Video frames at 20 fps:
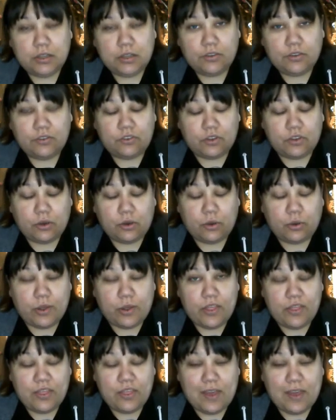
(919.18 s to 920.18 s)
so
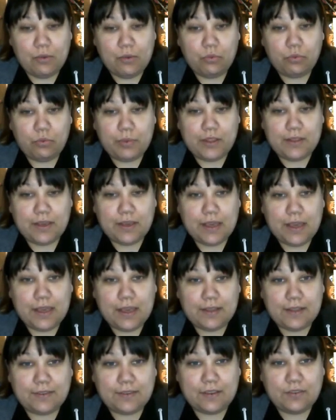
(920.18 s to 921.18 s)
that will be the
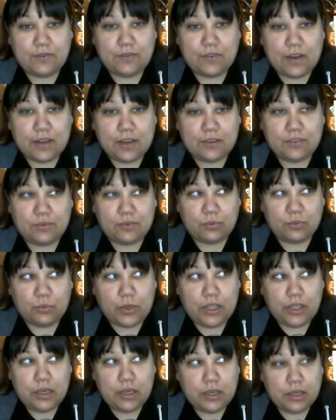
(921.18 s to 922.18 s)
case of next
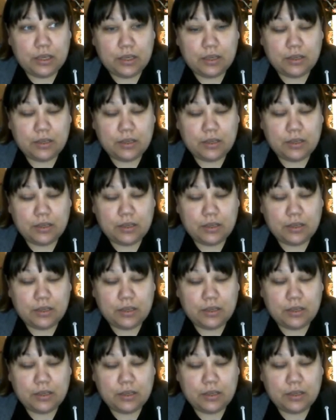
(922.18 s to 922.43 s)
week.